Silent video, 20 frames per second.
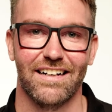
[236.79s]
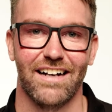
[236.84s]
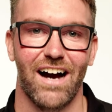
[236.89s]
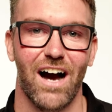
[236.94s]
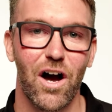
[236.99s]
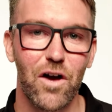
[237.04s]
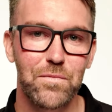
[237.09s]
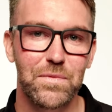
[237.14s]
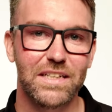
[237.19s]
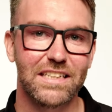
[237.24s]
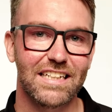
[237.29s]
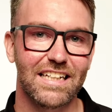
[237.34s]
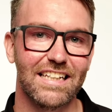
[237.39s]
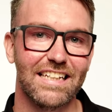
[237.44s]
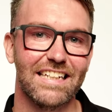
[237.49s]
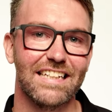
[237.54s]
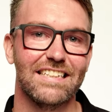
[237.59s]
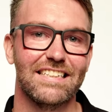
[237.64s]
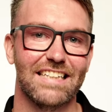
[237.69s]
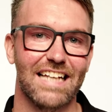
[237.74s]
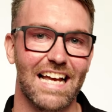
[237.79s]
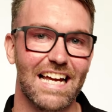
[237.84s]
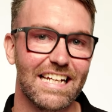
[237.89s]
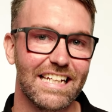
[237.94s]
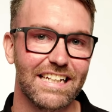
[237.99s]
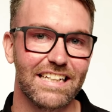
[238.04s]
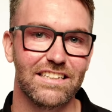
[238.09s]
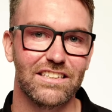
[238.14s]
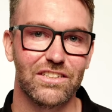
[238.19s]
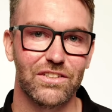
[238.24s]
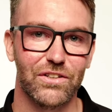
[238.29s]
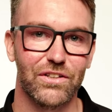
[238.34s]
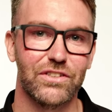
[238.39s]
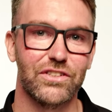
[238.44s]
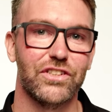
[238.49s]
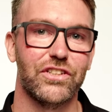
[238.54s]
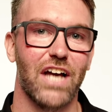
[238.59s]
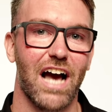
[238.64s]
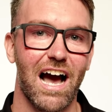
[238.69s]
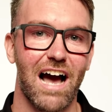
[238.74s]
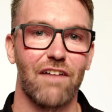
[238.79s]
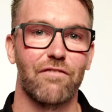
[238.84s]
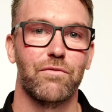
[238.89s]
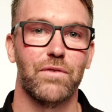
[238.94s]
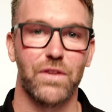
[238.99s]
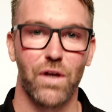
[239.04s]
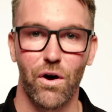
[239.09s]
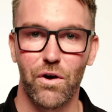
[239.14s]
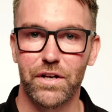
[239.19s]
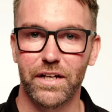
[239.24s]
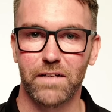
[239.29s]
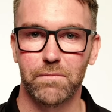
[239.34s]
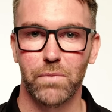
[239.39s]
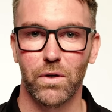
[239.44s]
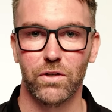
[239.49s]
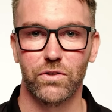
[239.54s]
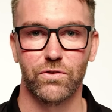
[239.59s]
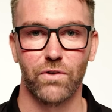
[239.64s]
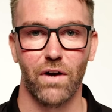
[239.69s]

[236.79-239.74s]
I hope this clears any concerns you have with owning a pod